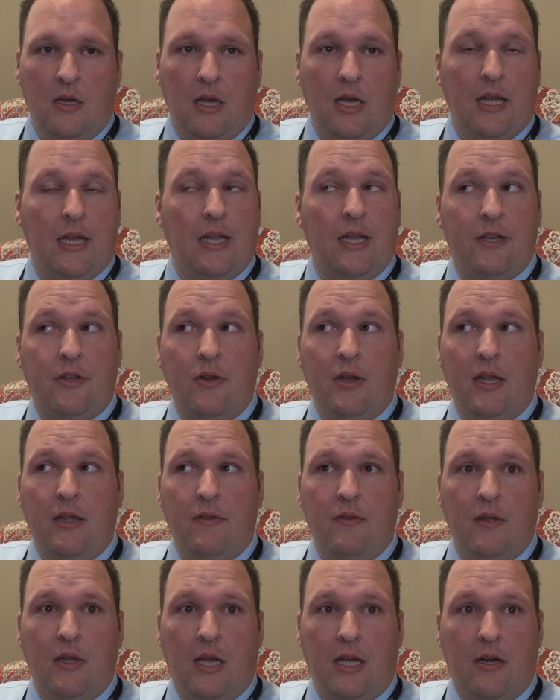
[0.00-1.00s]
I don't
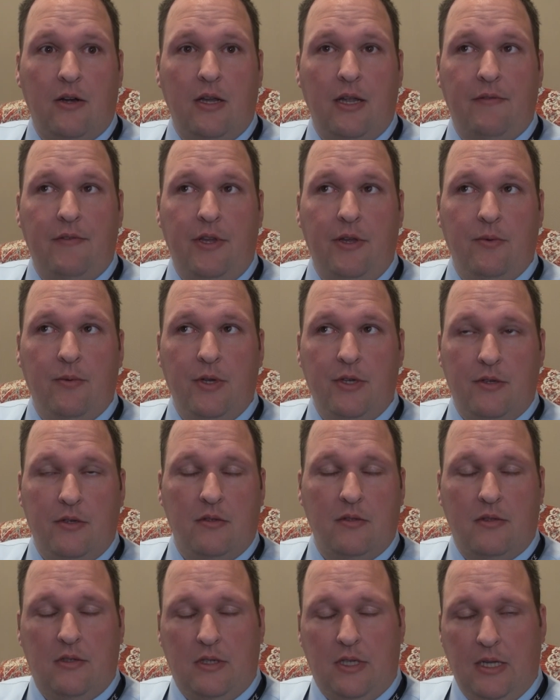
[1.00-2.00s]
have any
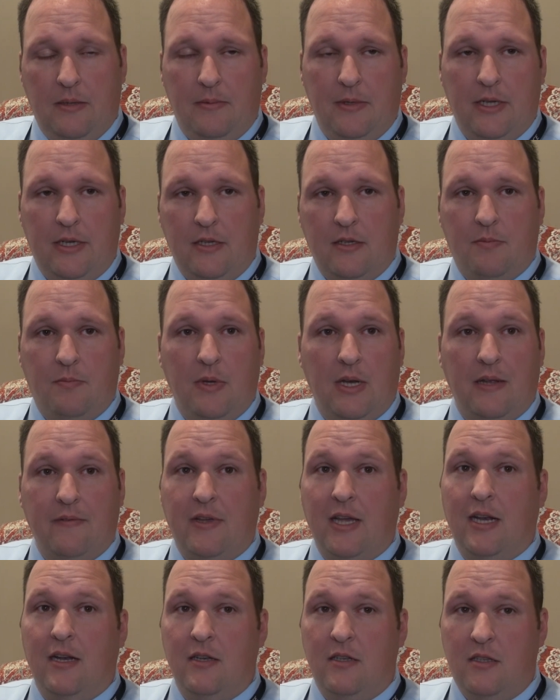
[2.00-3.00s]
original siblings, but I've
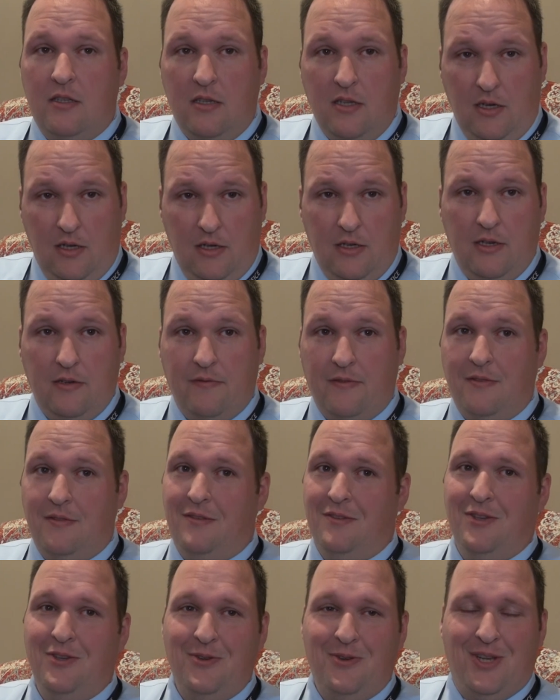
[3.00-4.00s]
got a ton of
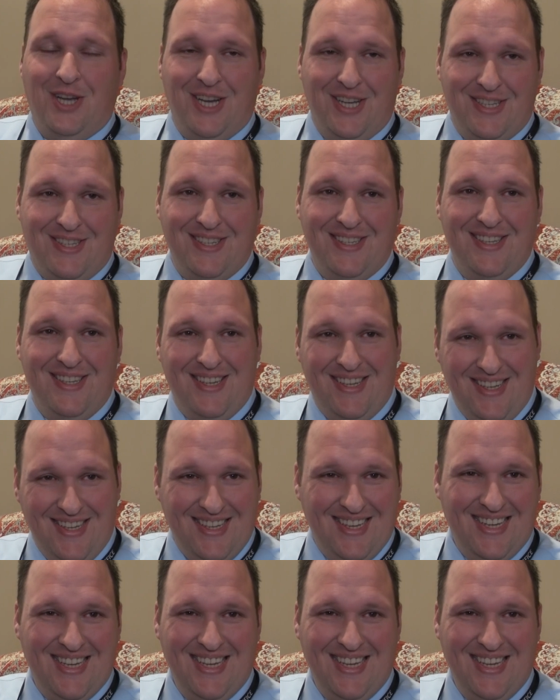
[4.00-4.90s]
new cousins.